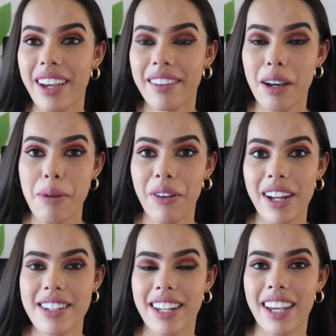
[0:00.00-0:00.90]
got my
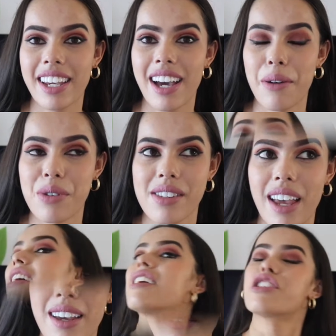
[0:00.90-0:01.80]
green tea. I would just
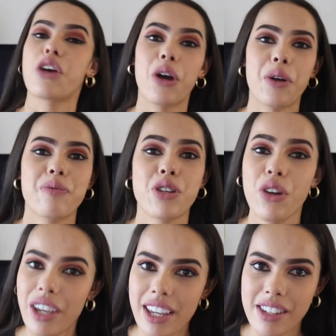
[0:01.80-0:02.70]
say, so 2
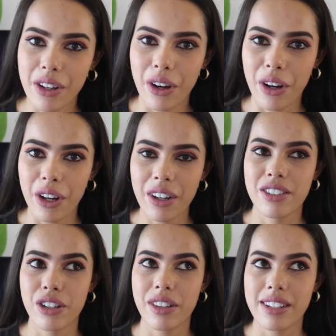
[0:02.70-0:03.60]
years ago
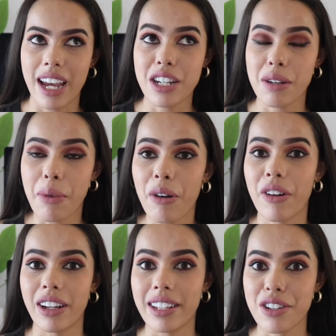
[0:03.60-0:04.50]
to the day
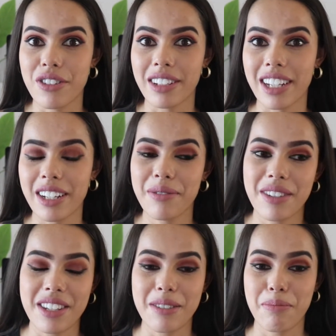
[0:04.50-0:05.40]
tomorrow, literally,
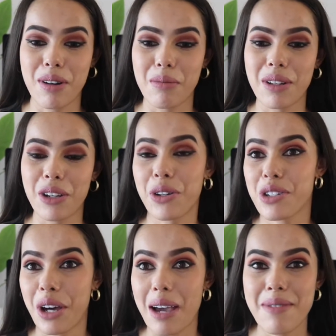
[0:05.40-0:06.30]
this is probably good
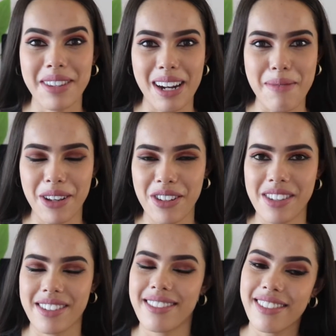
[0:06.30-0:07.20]
timing that I'm actually
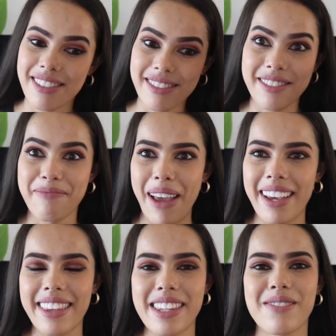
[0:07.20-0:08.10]

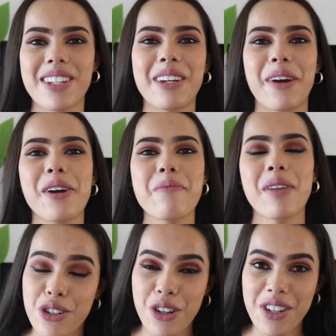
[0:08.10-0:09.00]
making this video.
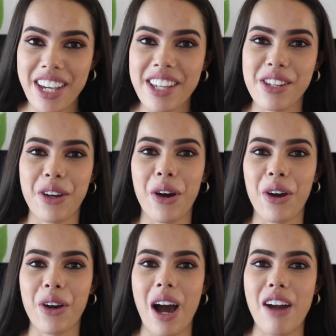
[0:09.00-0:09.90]
2 years ago,
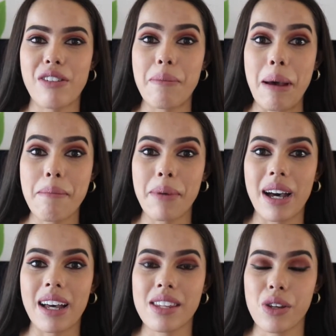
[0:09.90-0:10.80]
I
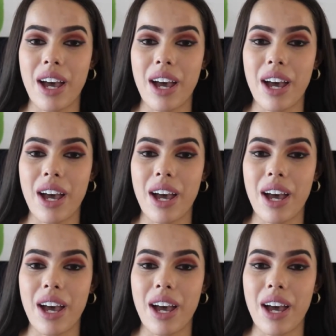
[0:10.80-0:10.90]
remember, so I